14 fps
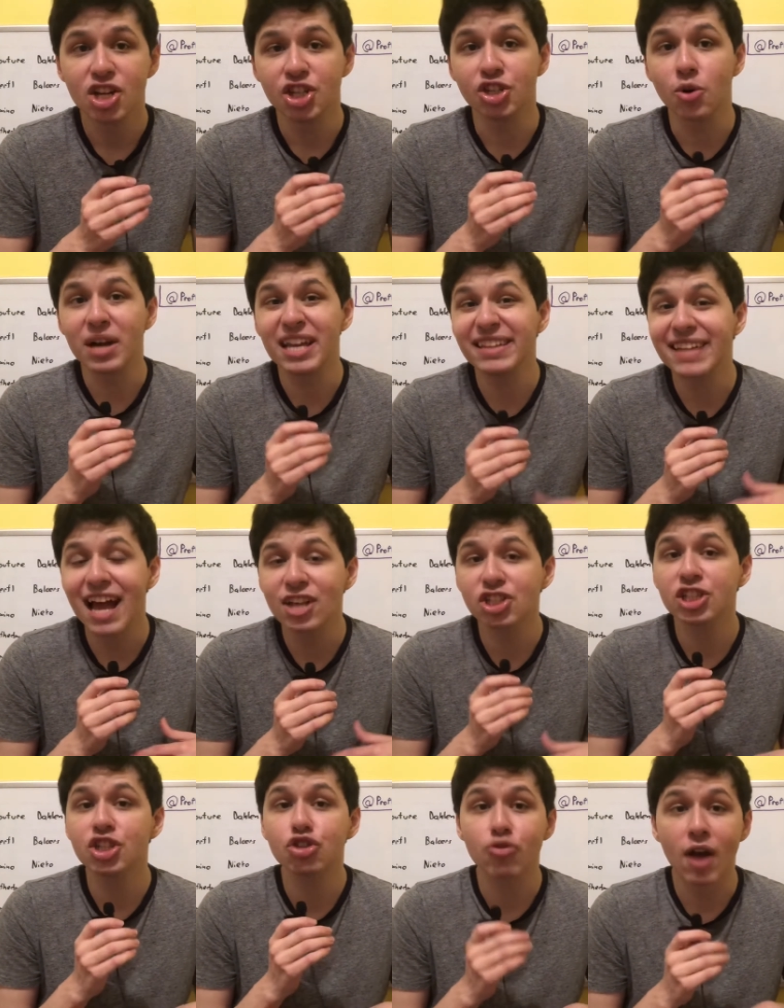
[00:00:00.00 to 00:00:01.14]
you know,
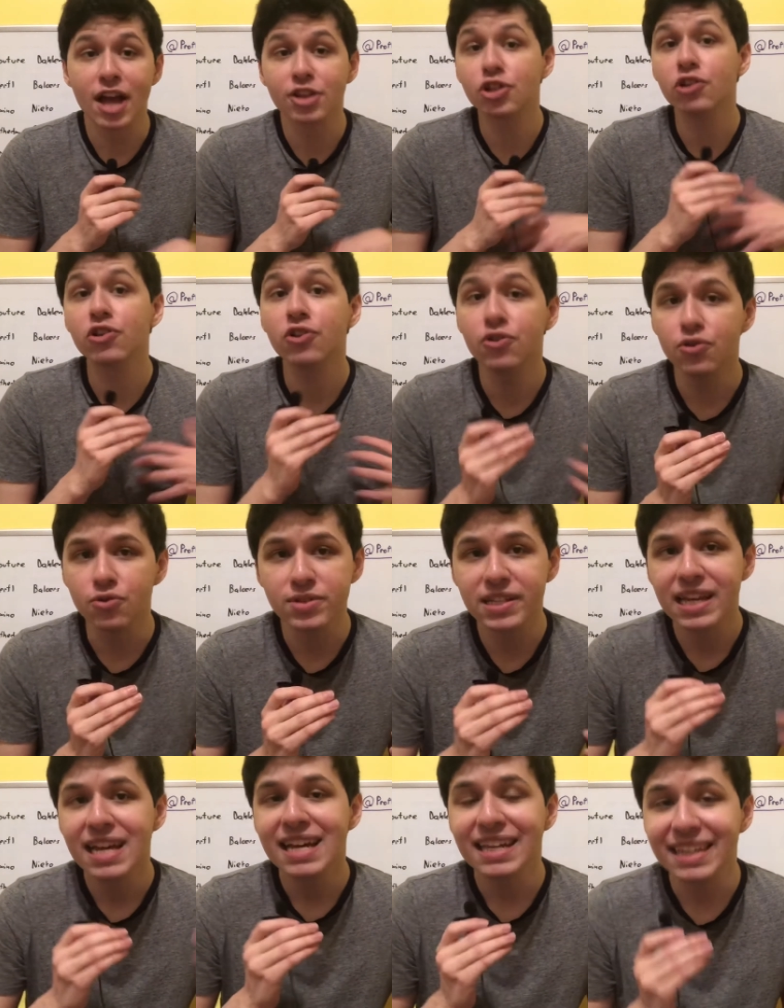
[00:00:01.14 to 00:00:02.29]
intentionally trying to lose
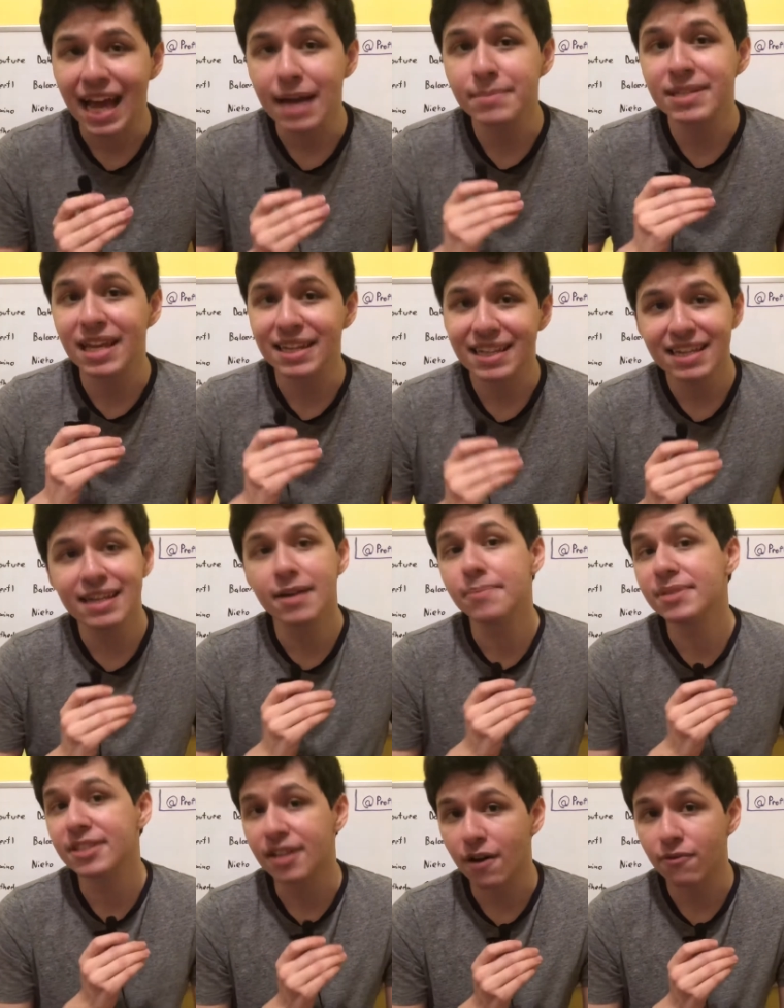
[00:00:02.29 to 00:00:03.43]
games games that he
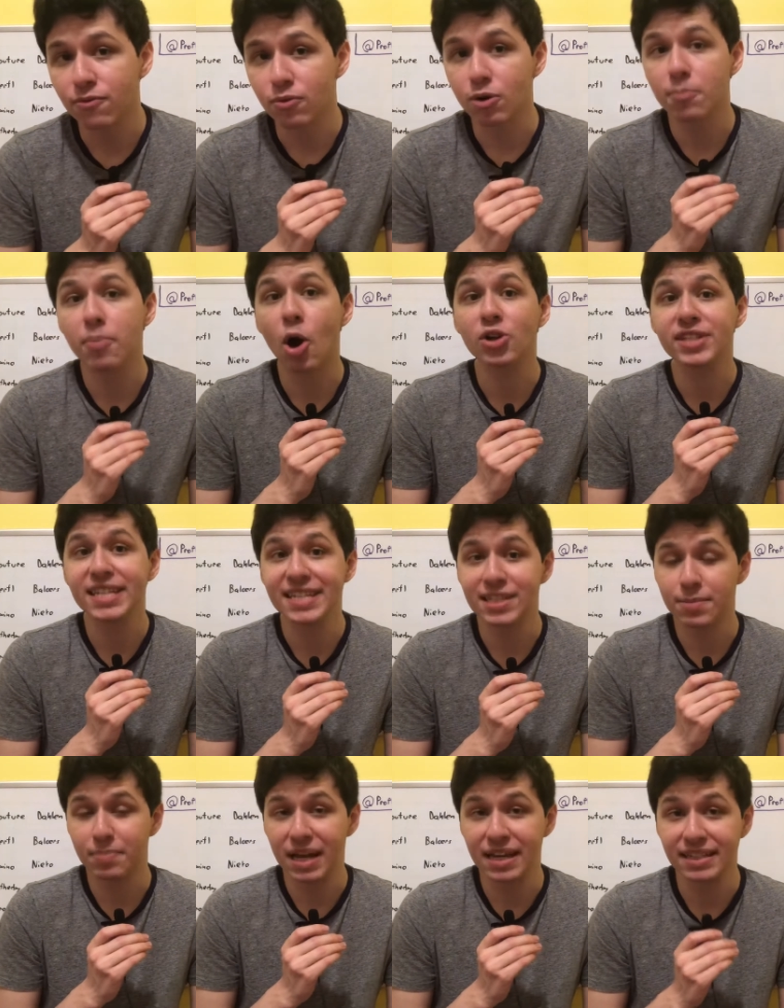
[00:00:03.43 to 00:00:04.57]
himself were
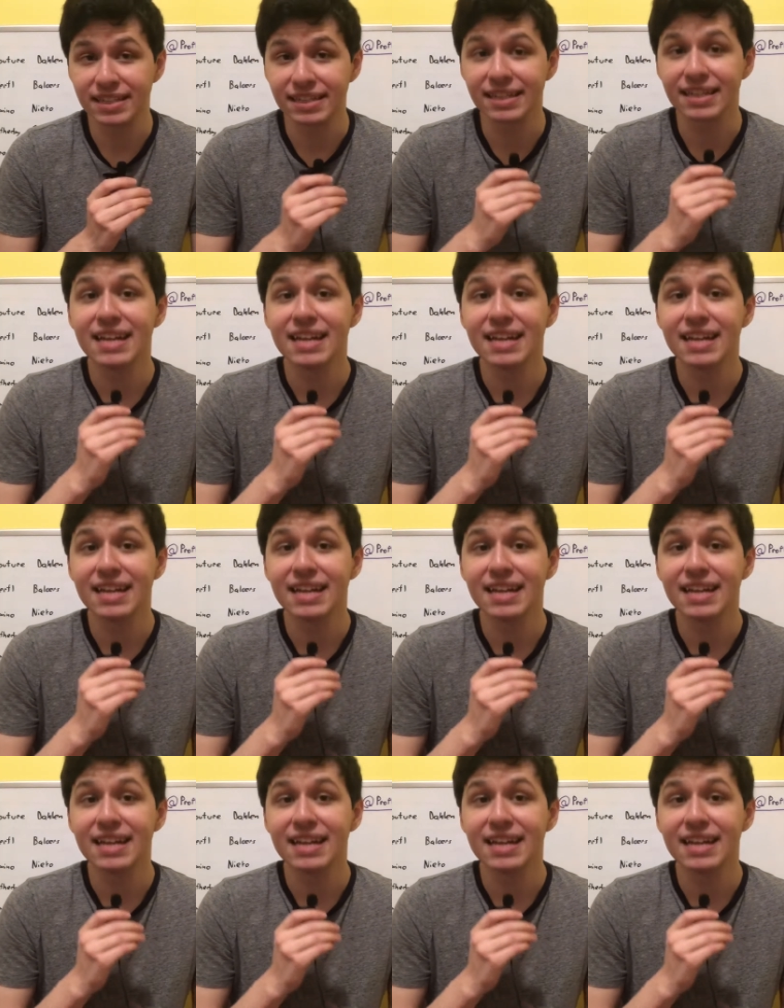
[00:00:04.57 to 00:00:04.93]
participating